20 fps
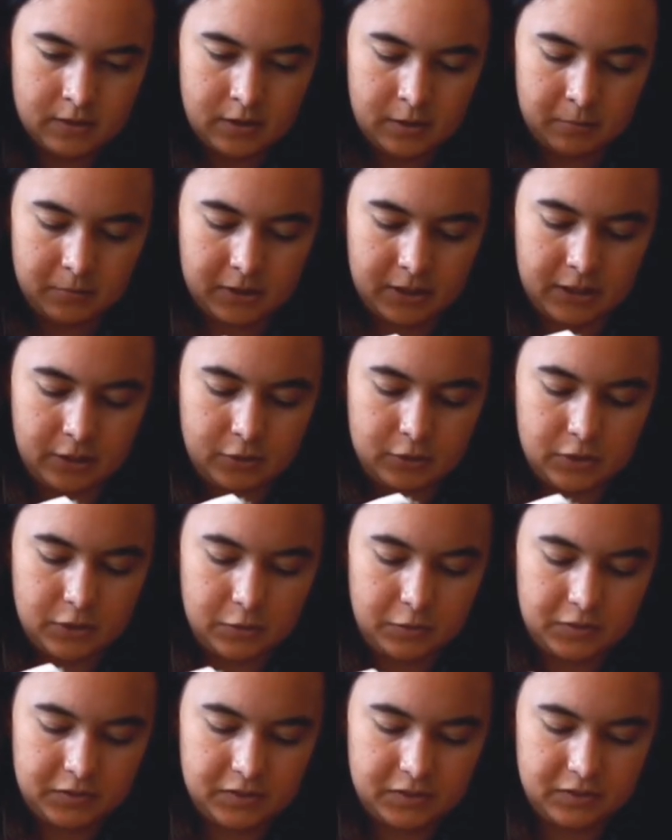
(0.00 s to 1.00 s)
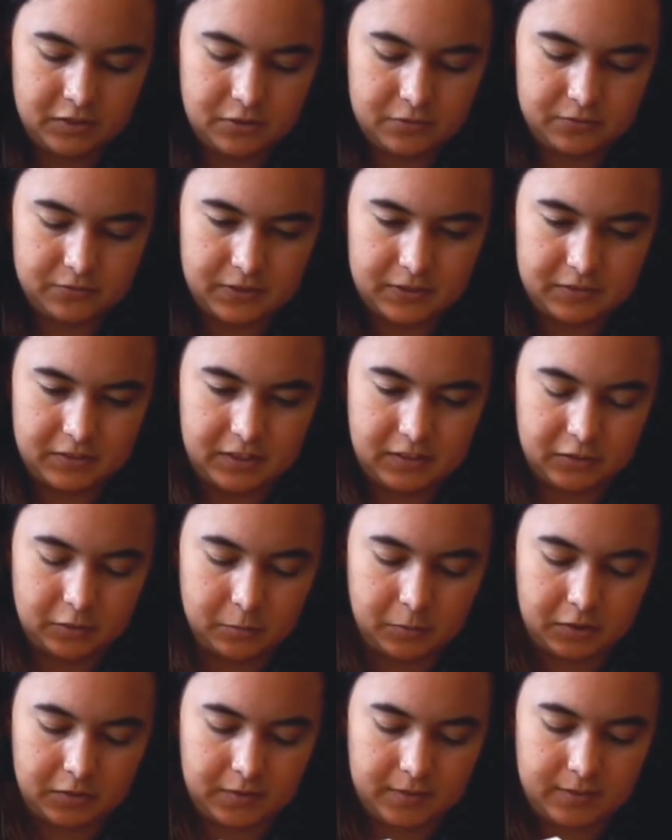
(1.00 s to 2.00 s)
I'm getting close to 250, so I'm
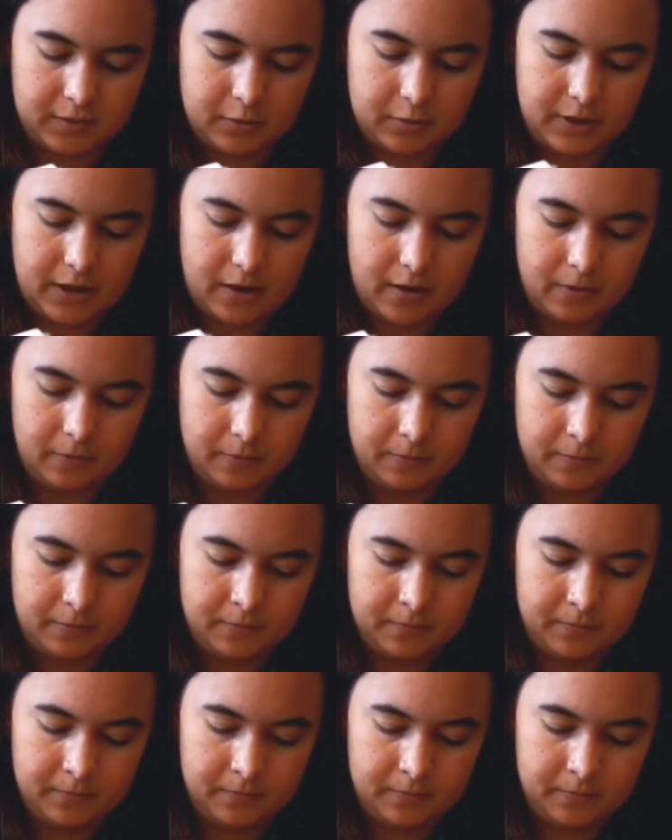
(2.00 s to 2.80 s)
going to slow down.